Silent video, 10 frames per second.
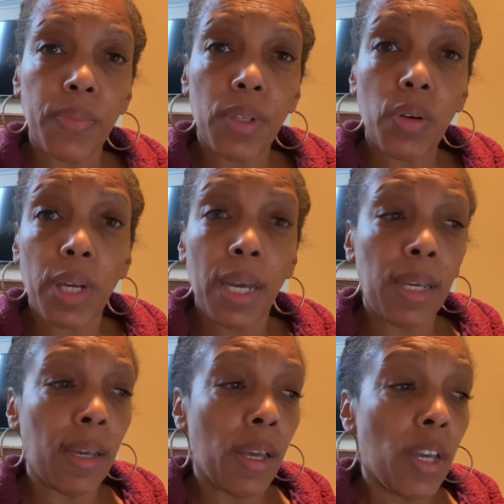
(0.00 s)

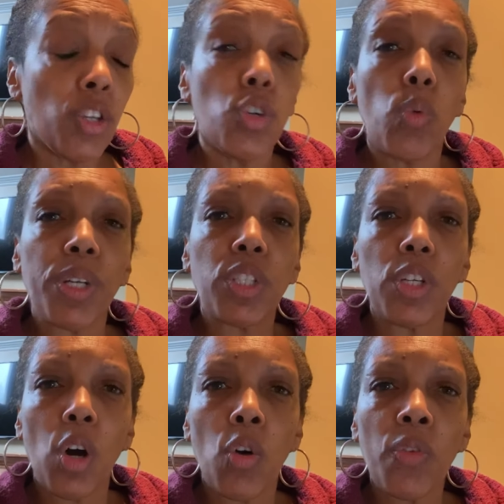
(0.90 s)
Okay. You want to
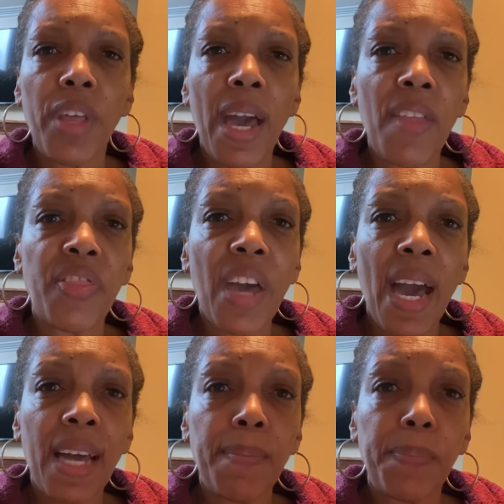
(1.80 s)
know
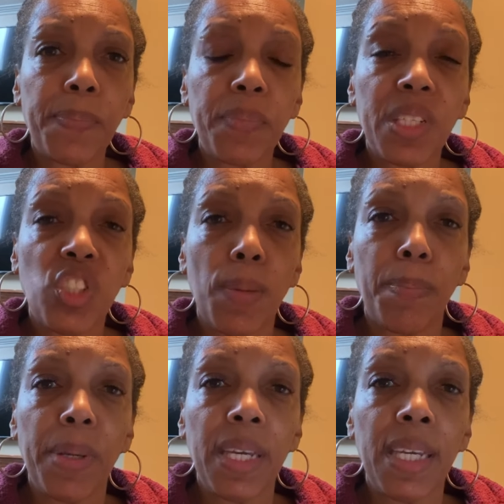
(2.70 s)
that should
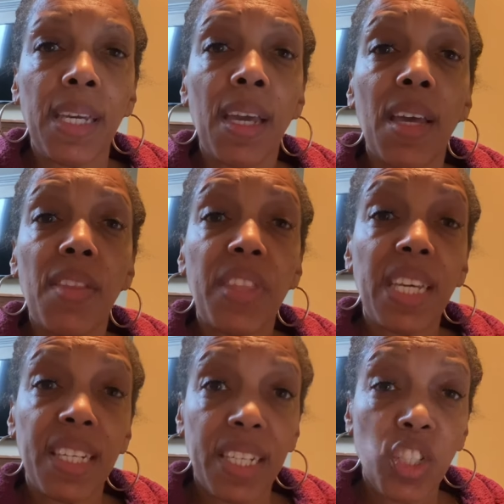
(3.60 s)
be the
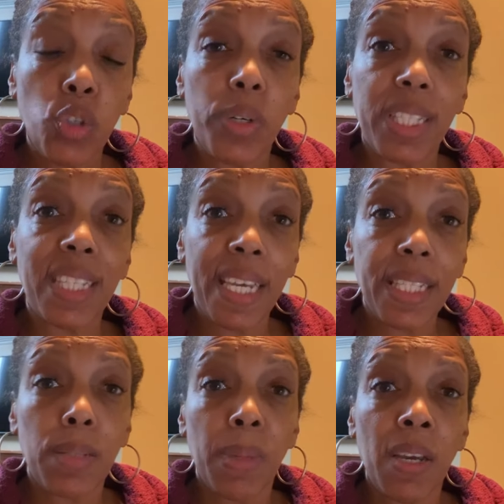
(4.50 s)
initial
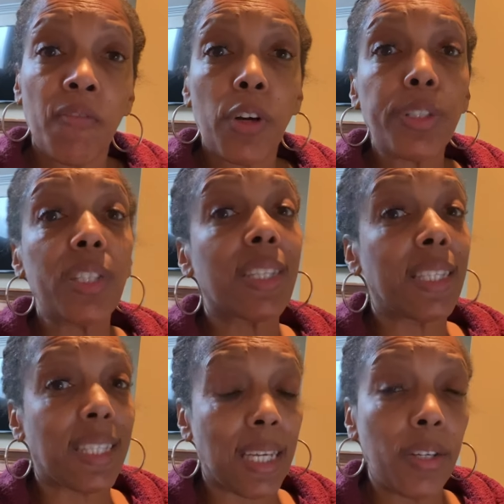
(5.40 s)
assessment versus the
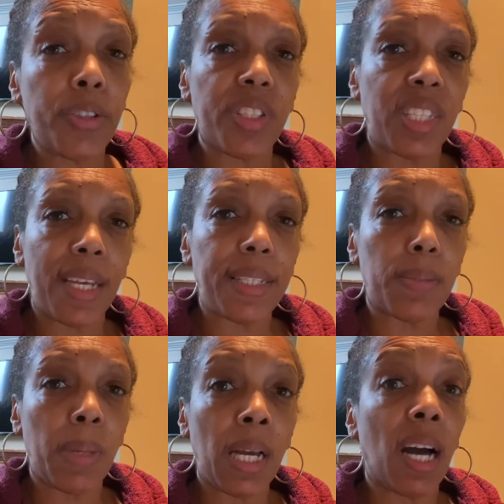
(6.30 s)
skills
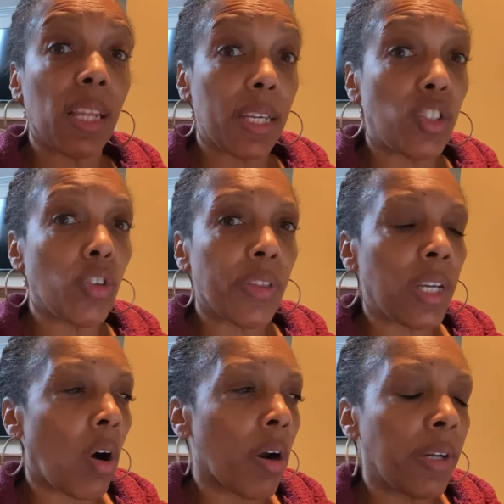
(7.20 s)
assessment unless you're the
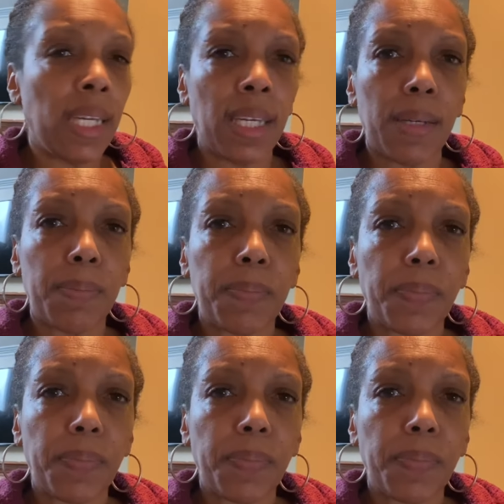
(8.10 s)
RN.